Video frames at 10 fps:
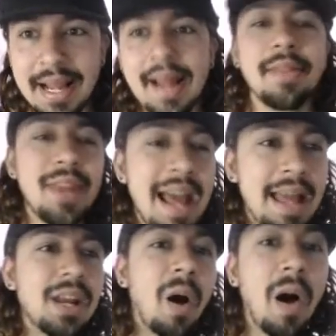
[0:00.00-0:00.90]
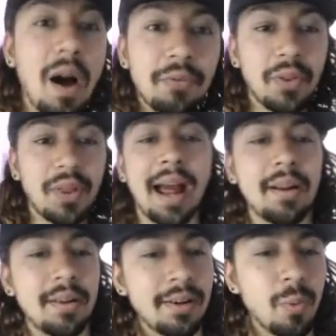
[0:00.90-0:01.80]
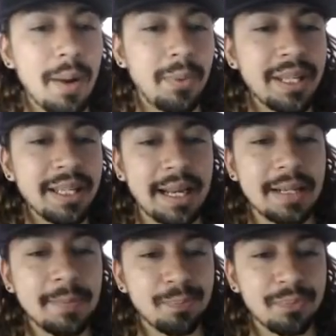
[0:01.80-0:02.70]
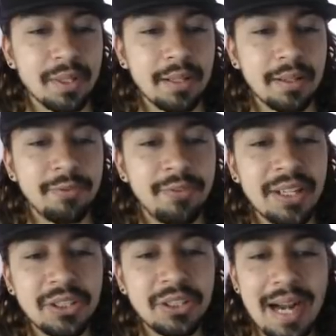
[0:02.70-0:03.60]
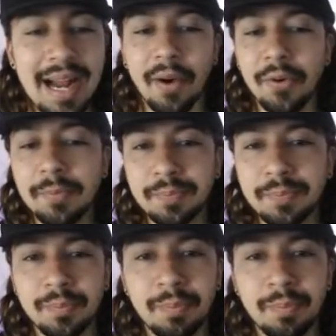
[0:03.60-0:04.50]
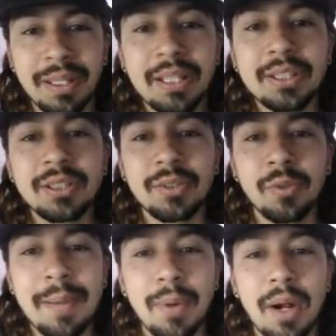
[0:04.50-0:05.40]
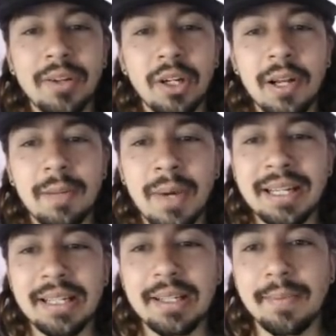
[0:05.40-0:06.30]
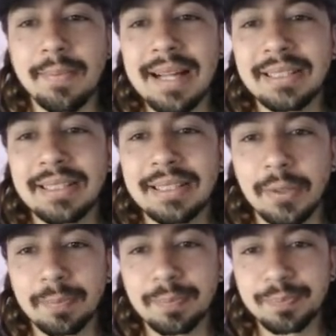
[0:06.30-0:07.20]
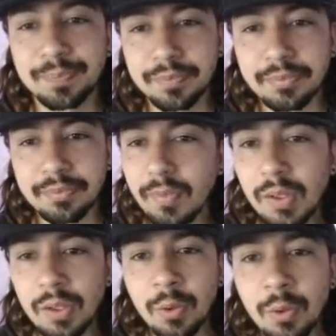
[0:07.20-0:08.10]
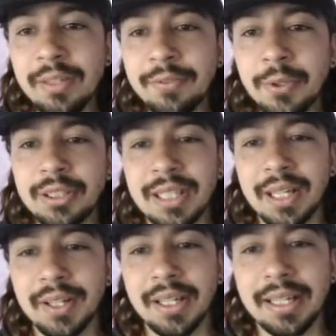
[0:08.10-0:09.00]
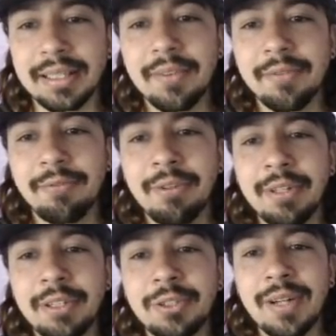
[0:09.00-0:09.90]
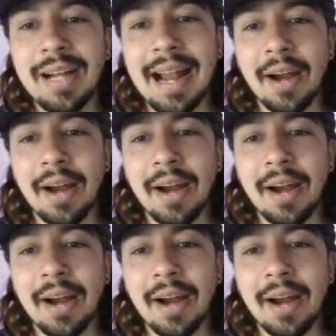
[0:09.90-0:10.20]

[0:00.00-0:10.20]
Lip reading: Then, after that, what I'm thinking, Vidra out, because remember, I've got a load of money in the bank still. We can afford to do something. Vidra out, then,